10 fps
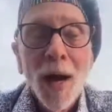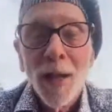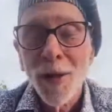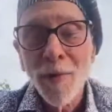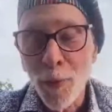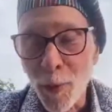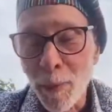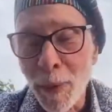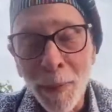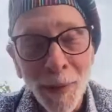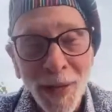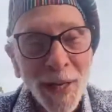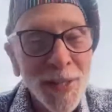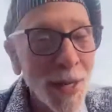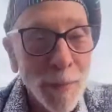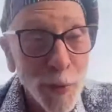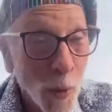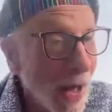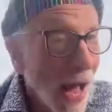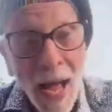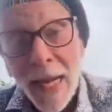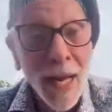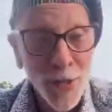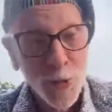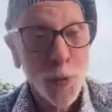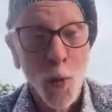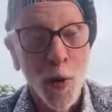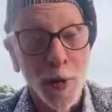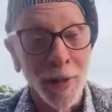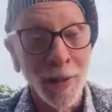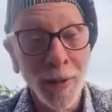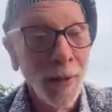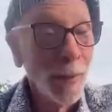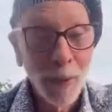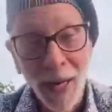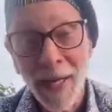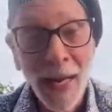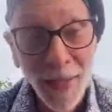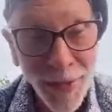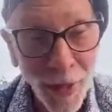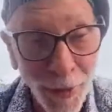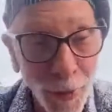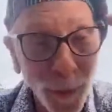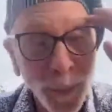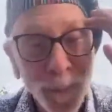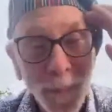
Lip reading: I love it when people like tempt you. I got a story, but I can't tell you.